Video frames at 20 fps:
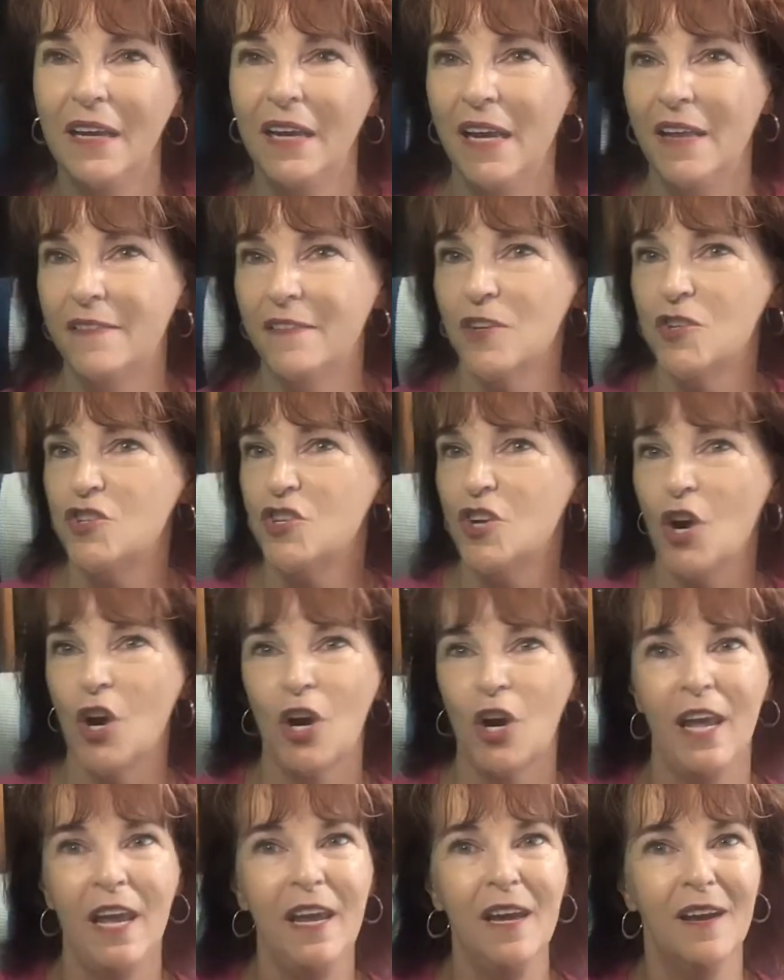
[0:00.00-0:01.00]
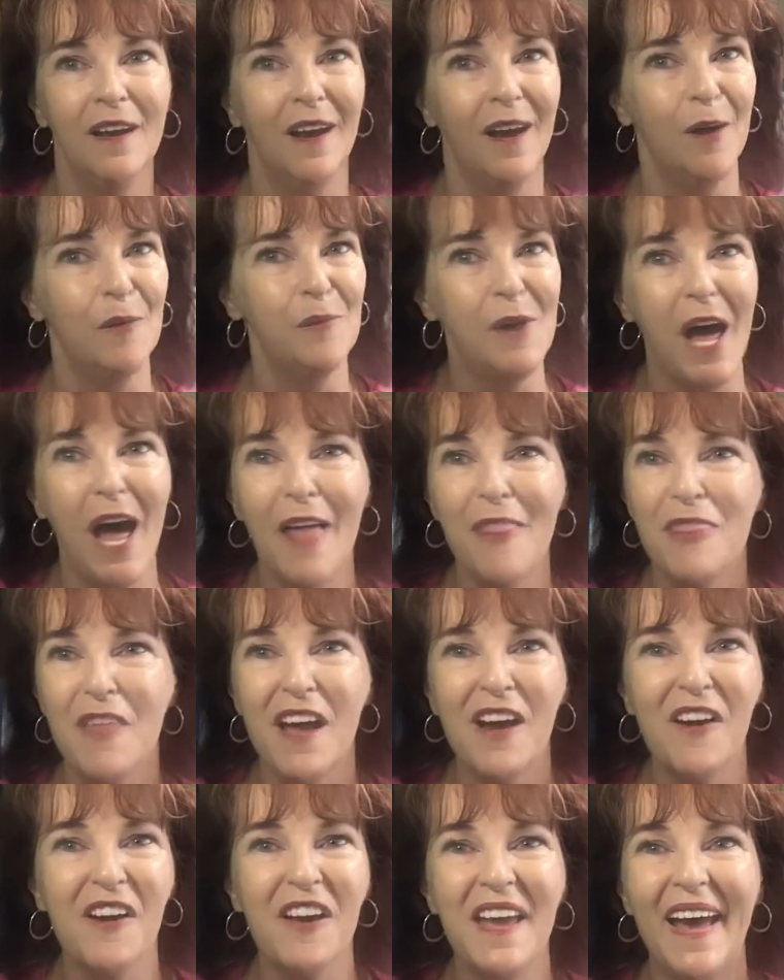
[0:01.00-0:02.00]
It's a journey. I'm not
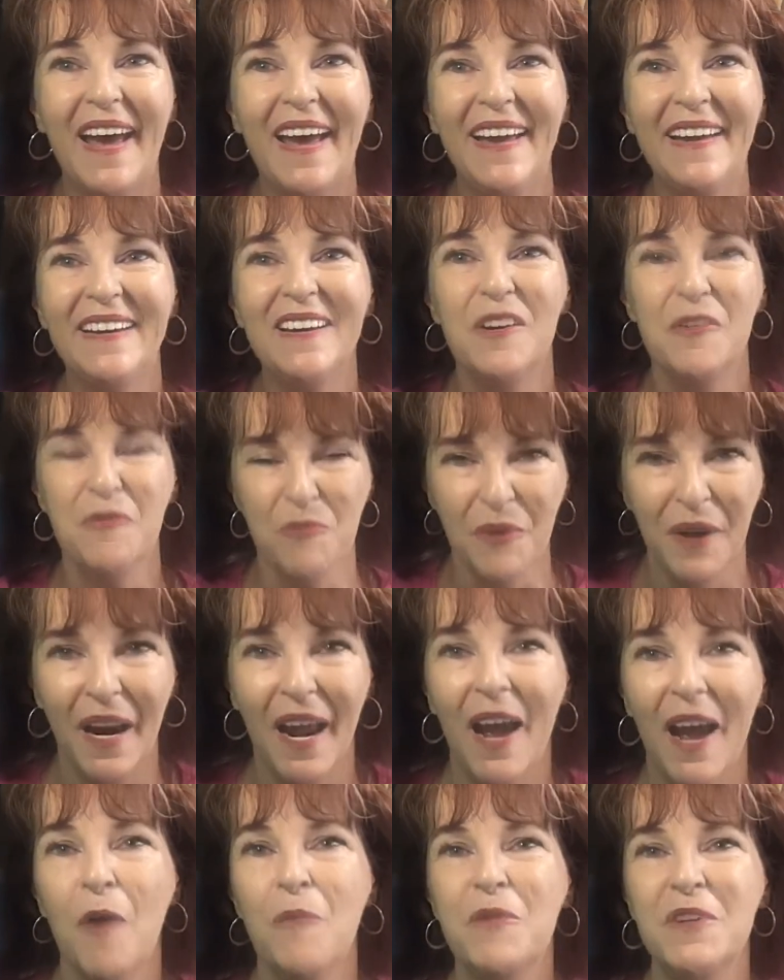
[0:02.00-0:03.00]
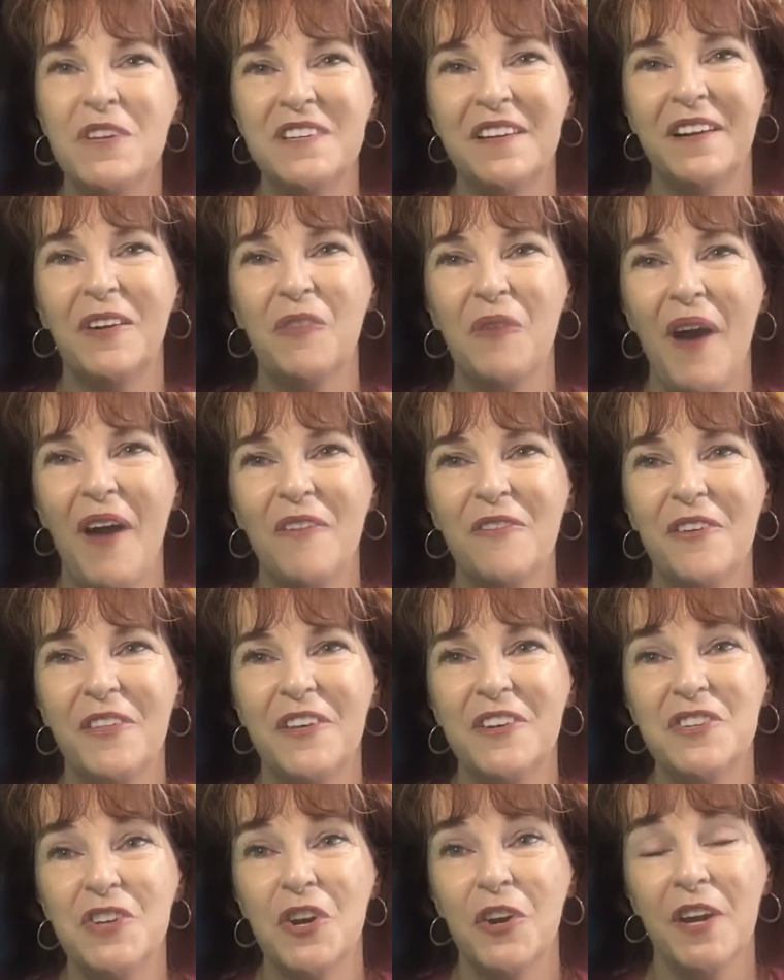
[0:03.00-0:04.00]
there yet, but I hope you stick around for
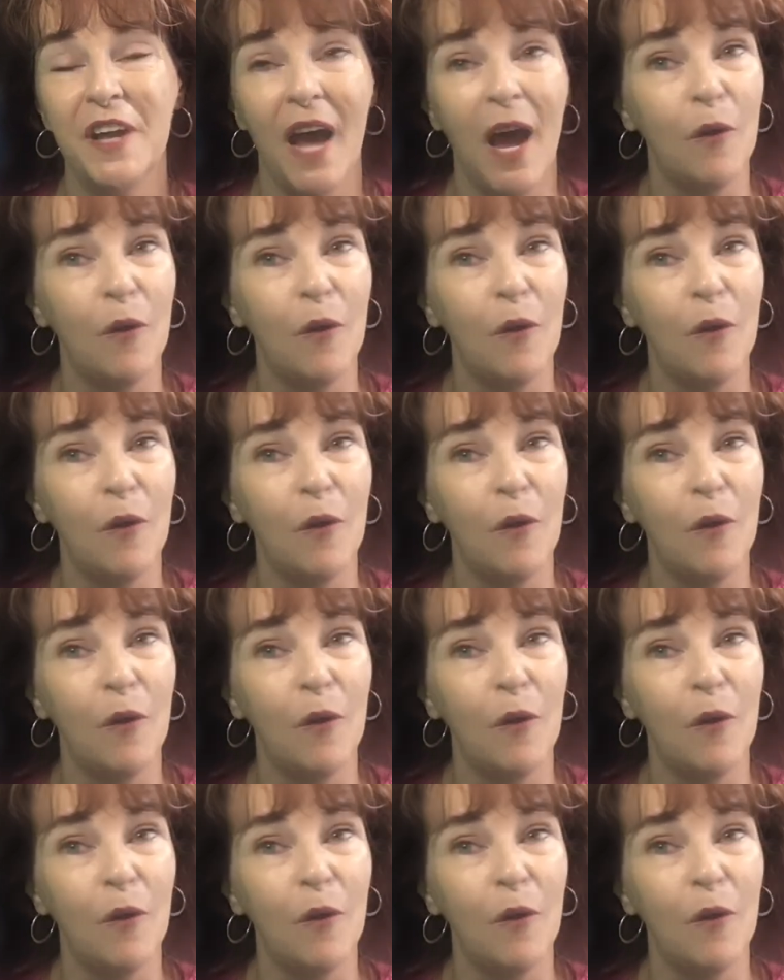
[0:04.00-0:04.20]
the journey.